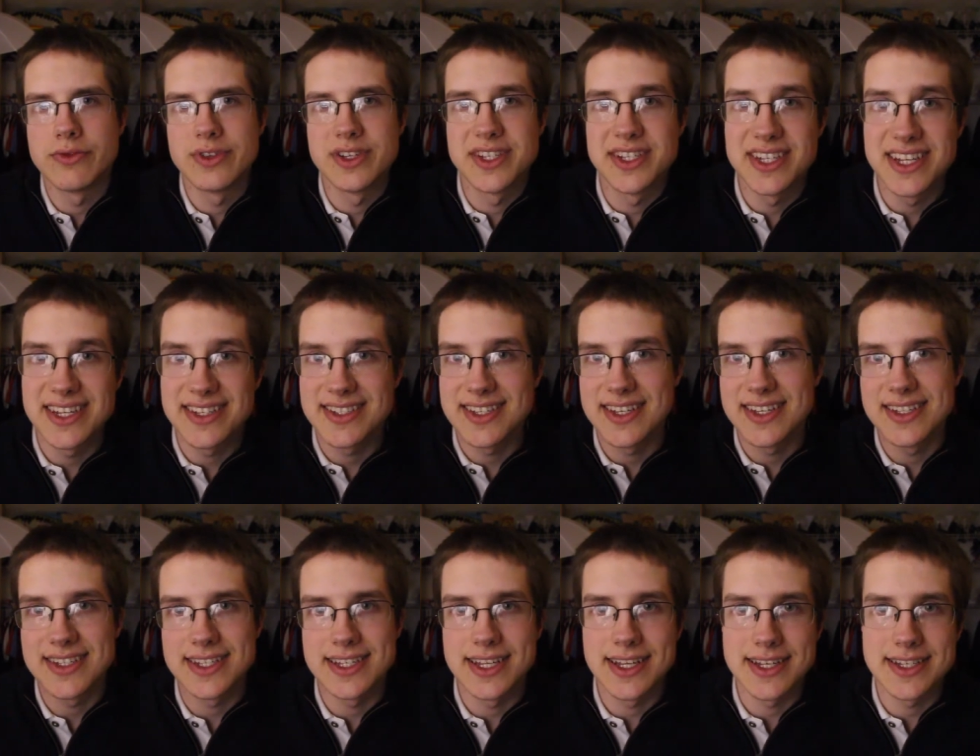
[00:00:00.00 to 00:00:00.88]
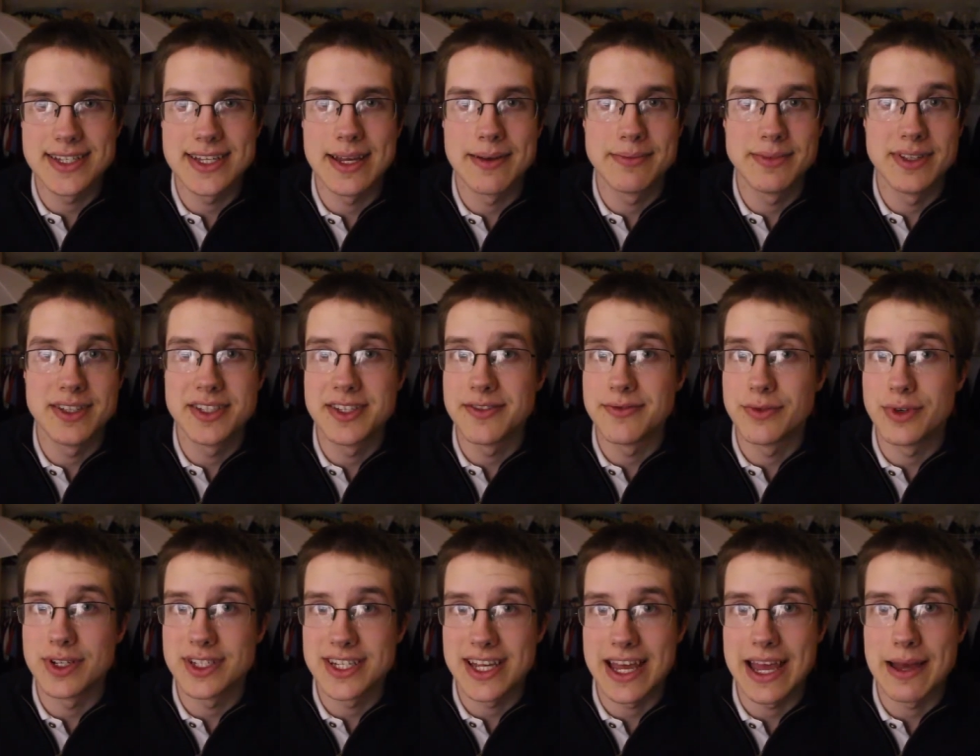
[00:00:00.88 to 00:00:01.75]
resistance and acceptance of
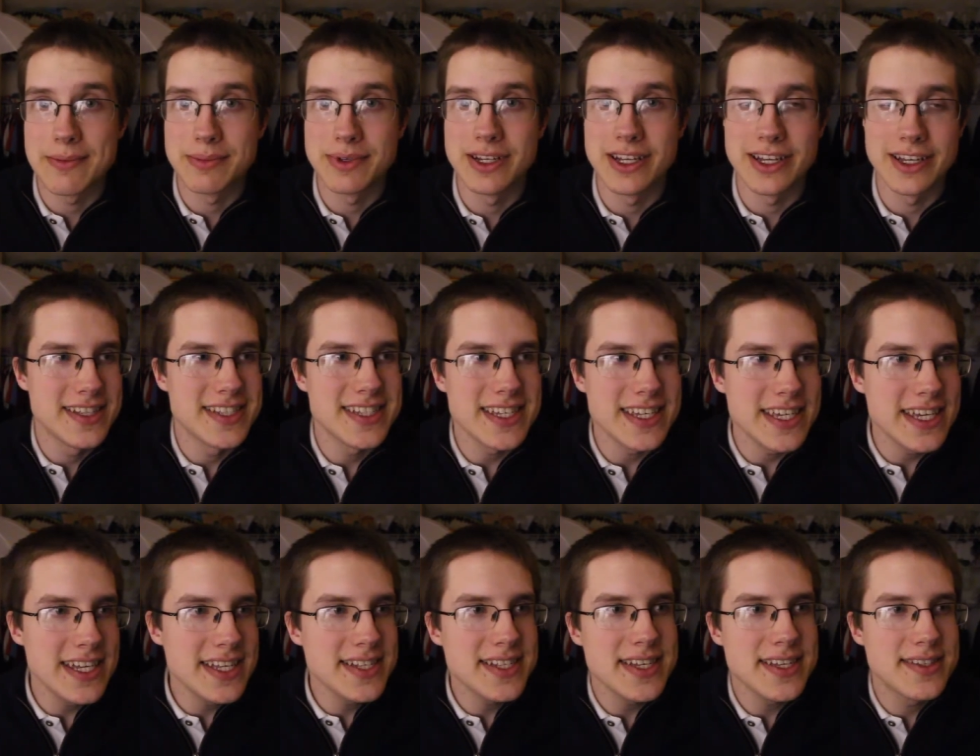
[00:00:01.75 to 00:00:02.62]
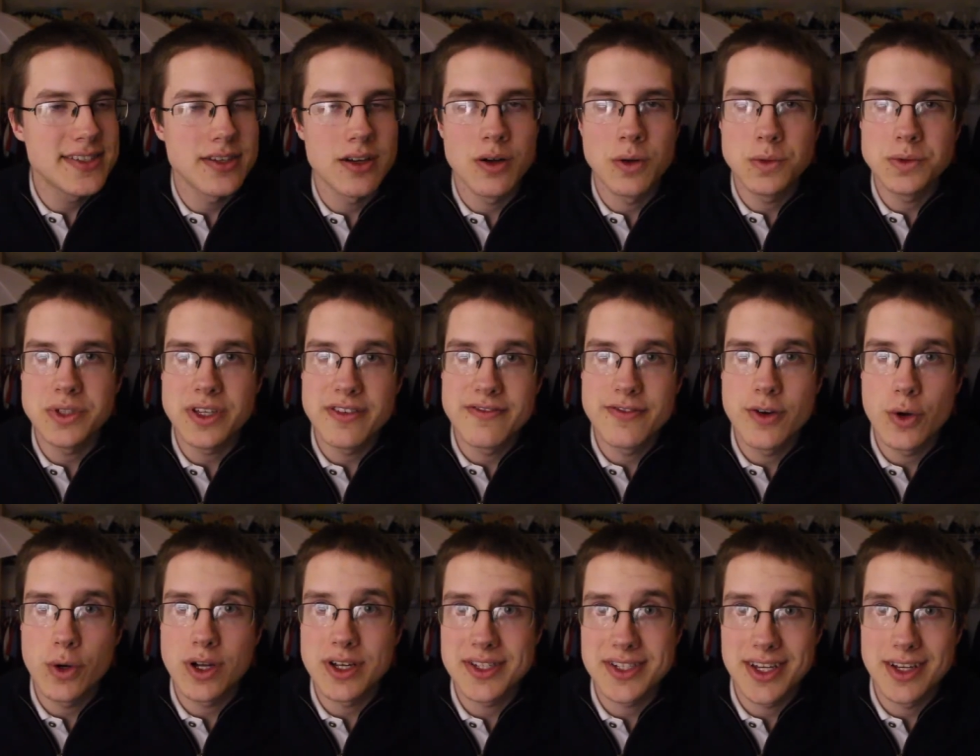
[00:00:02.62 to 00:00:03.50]
what's happening. It's easy to only
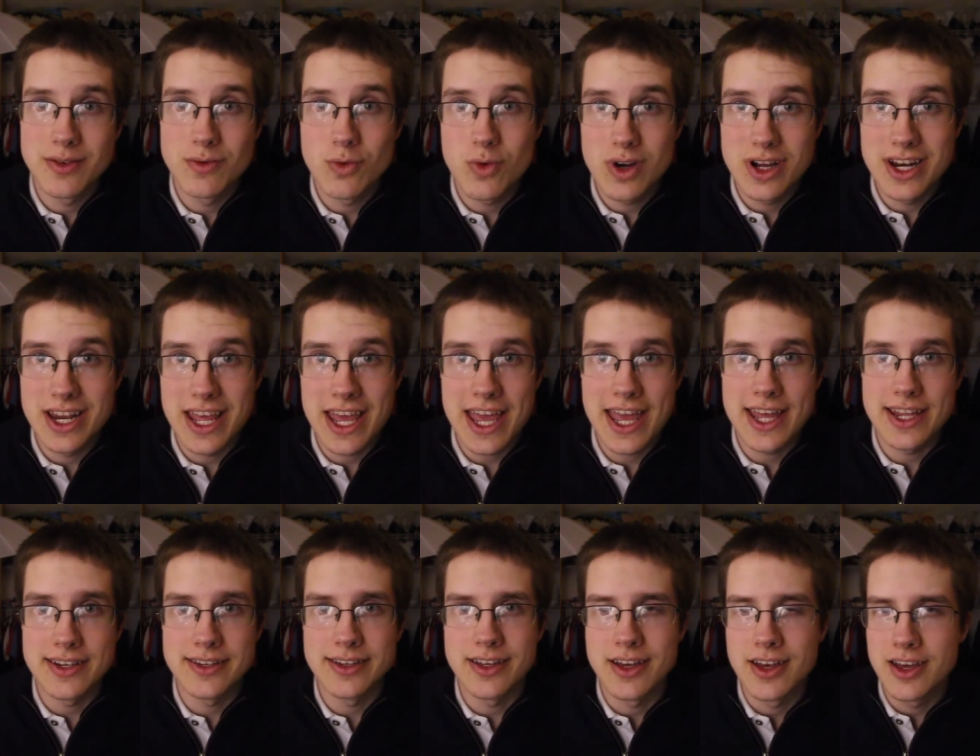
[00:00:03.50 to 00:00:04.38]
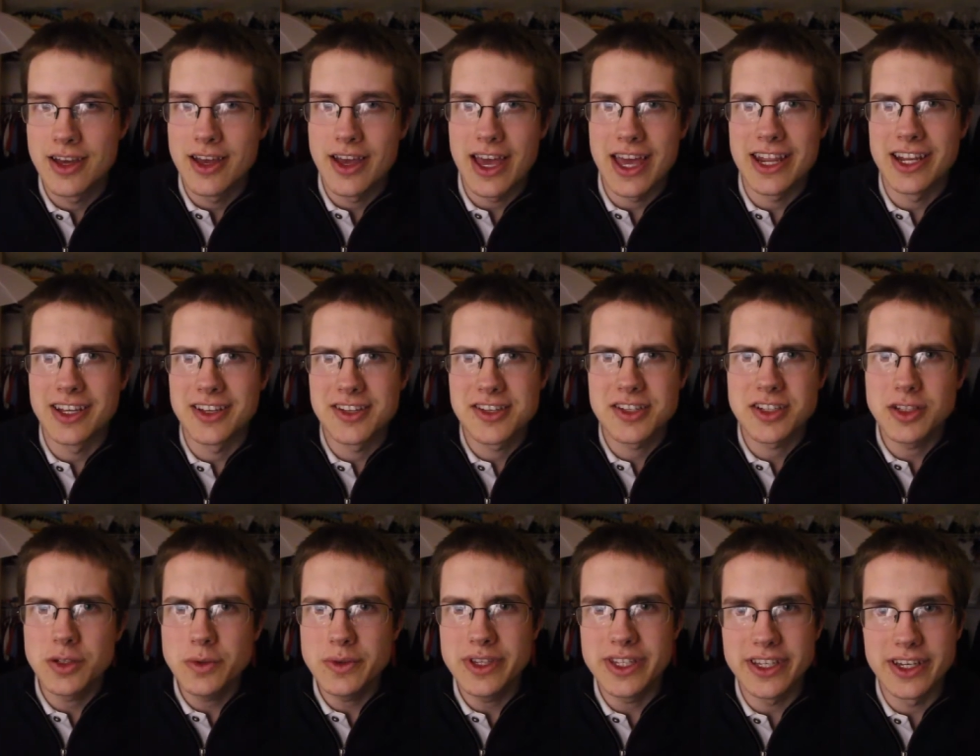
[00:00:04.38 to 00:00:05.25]
focus on one end and
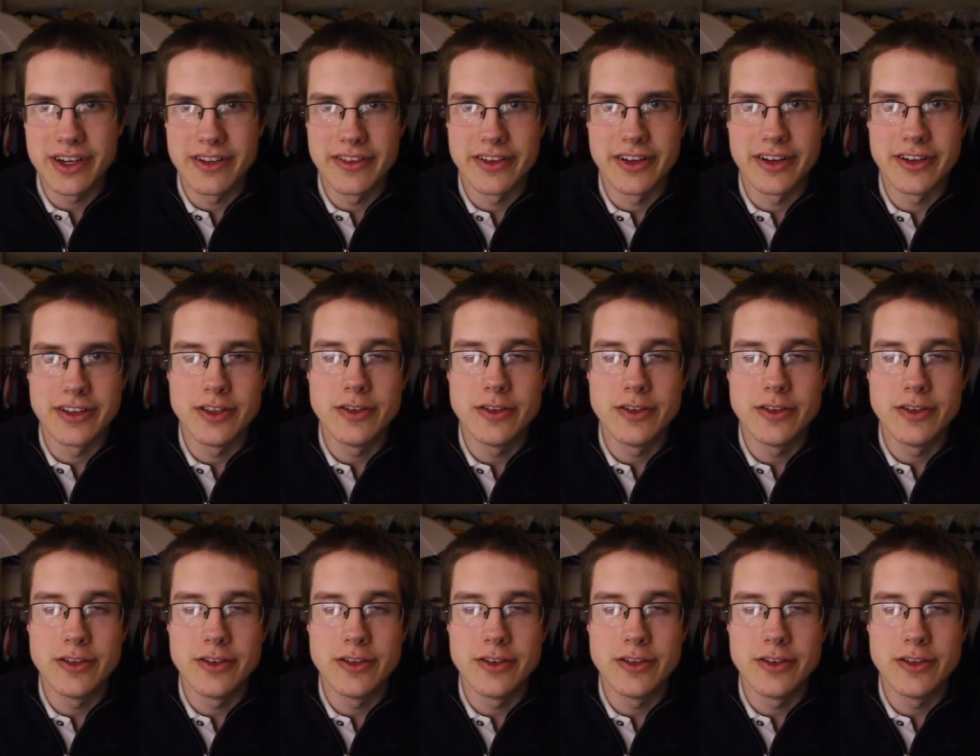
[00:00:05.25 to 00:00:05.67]
exclude the other.